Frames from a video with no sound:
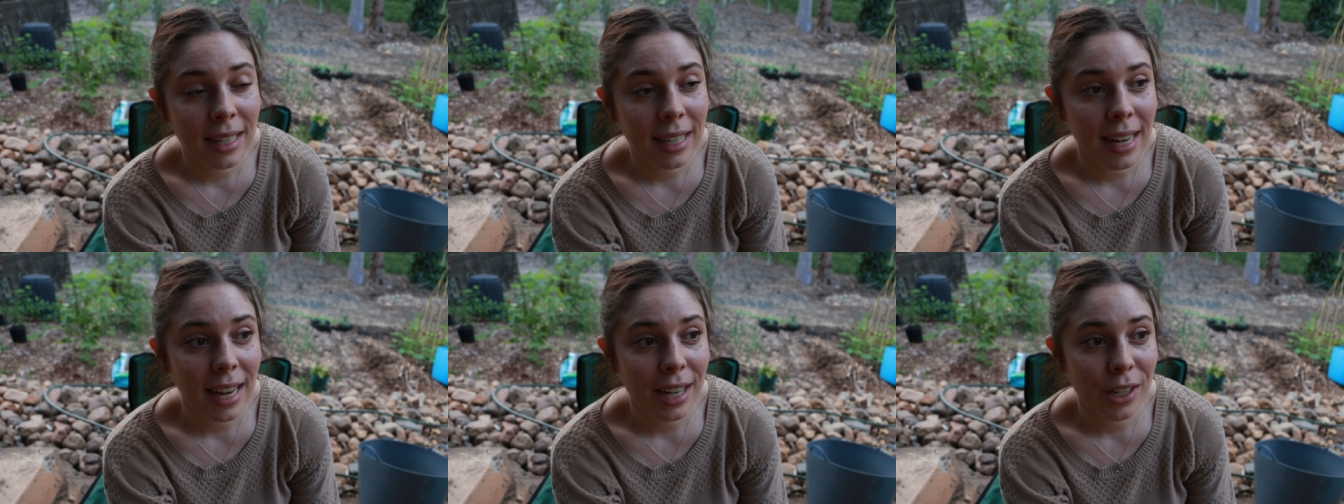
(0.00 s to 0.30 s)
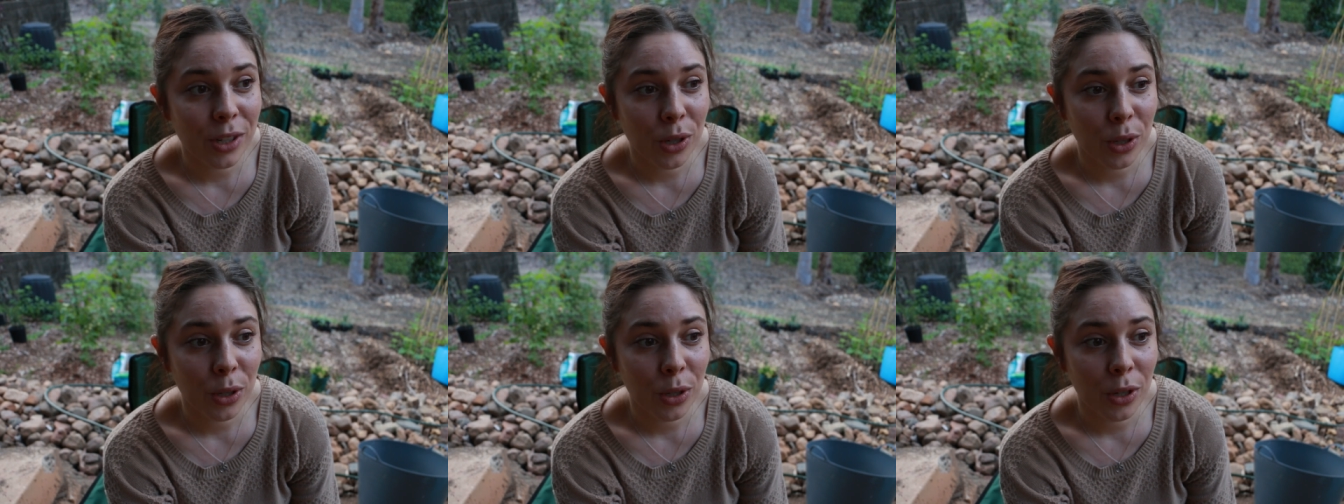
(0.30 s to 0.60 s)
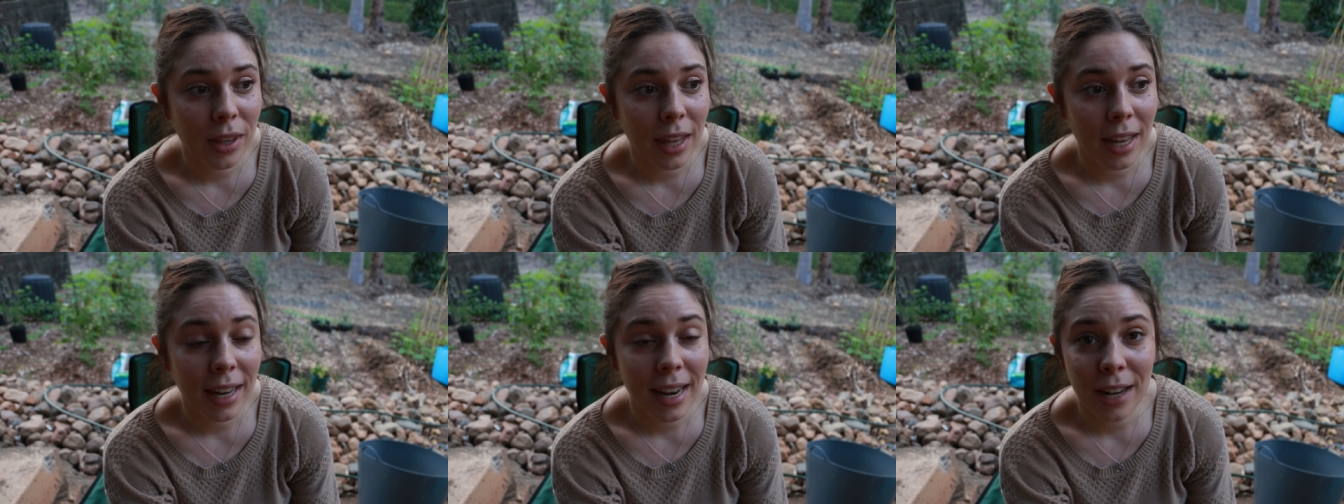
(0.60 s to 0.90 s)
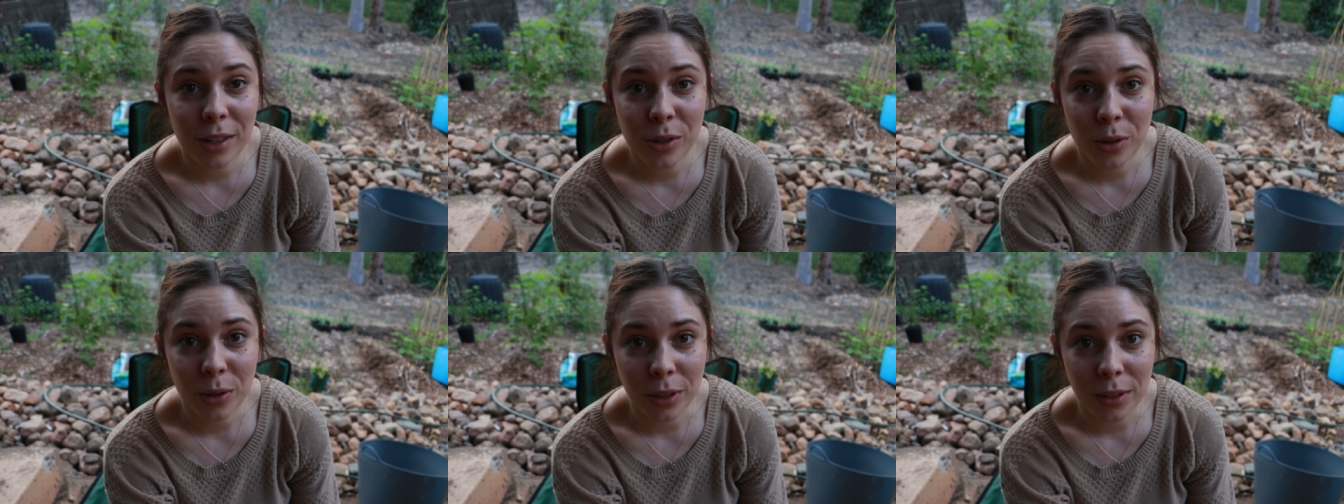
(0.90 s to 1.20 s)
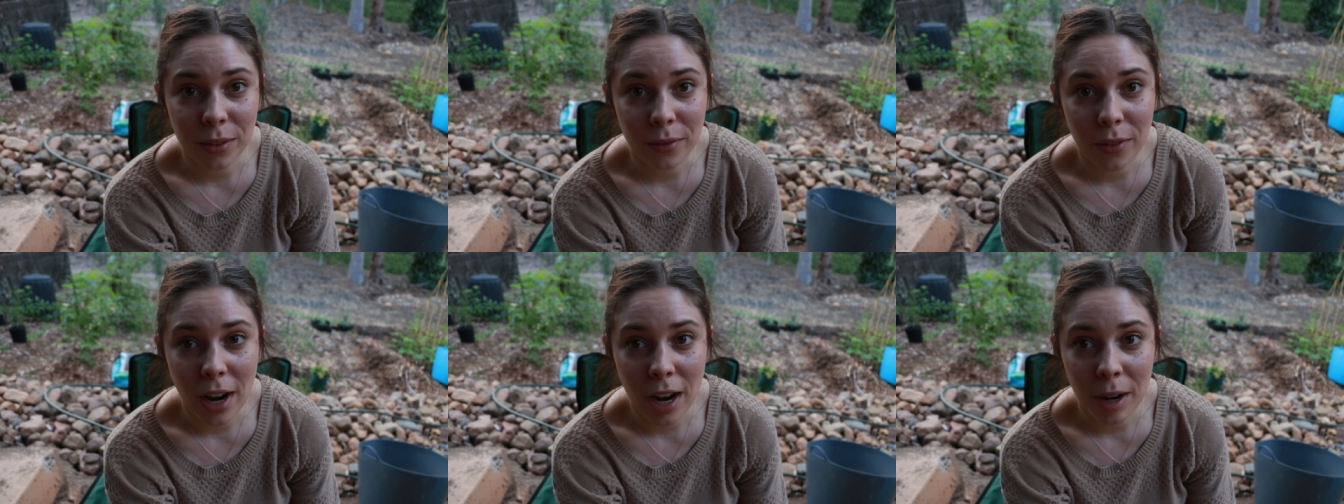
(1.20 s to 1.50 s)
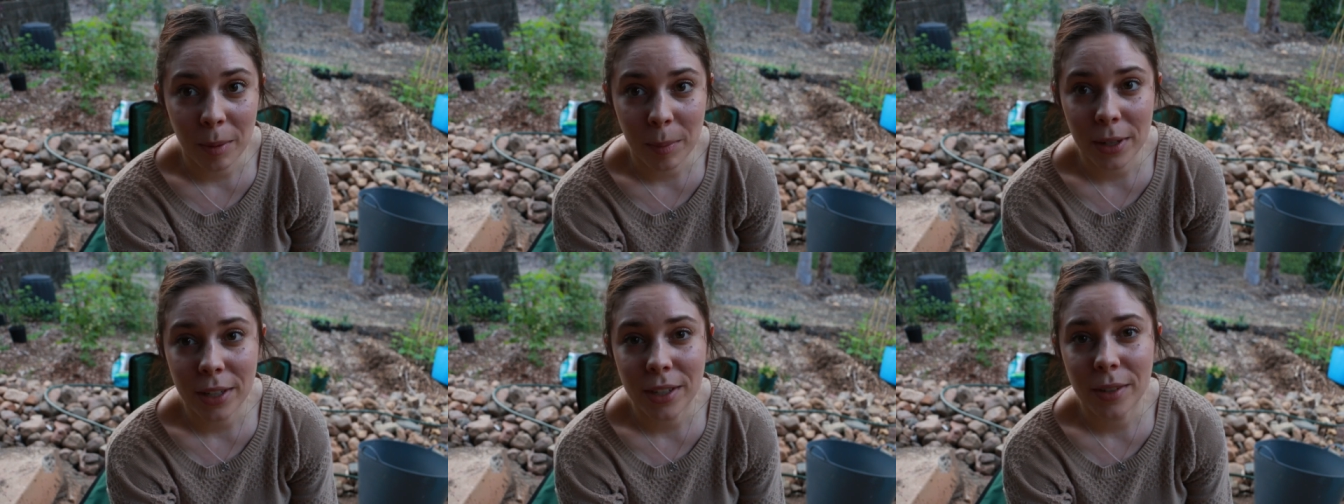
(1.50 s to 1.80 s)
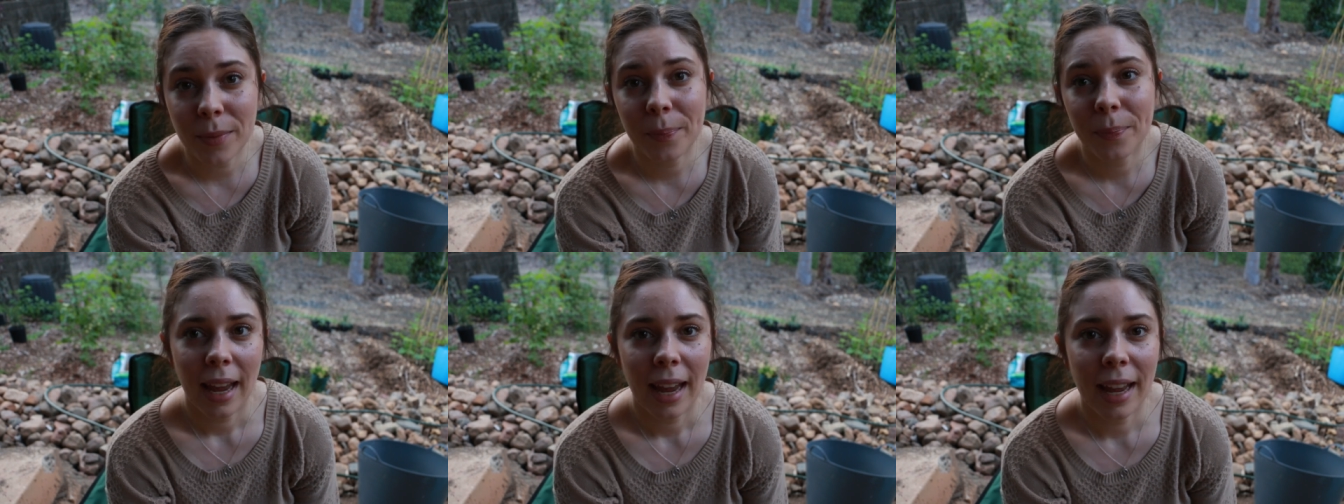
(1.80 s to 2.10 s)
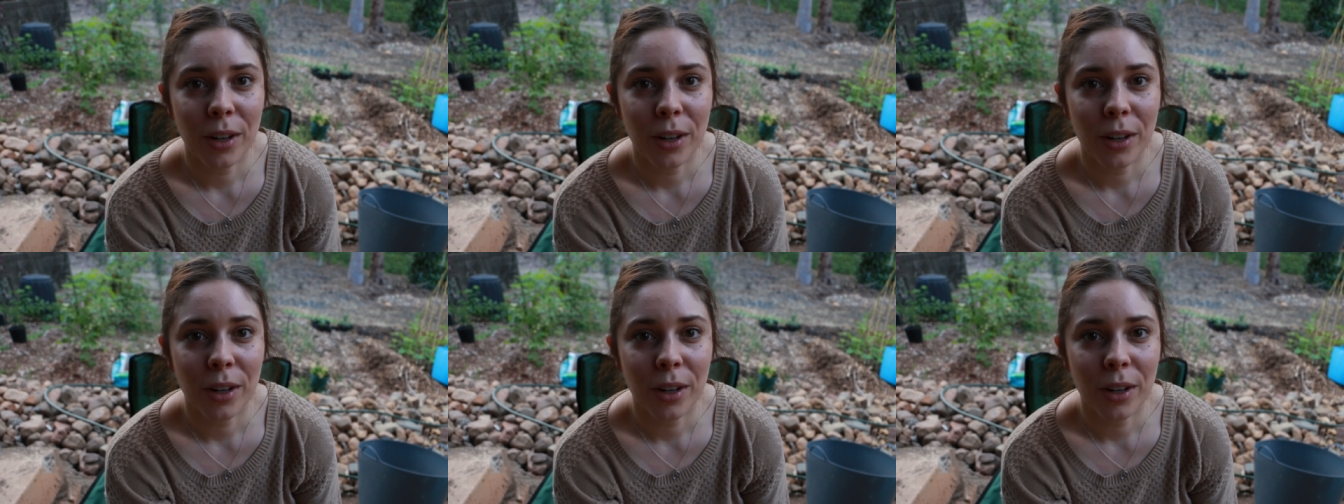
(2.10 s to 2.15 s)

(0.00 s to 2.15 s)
connect to their natural environment,